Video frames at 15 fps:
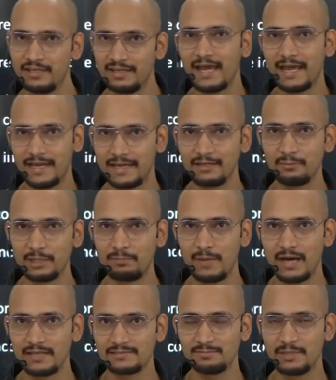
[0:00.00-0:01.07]
atomic mass,
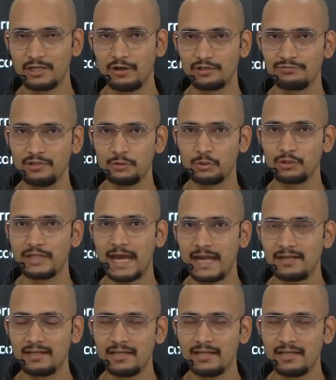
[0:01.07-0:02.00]
because we know that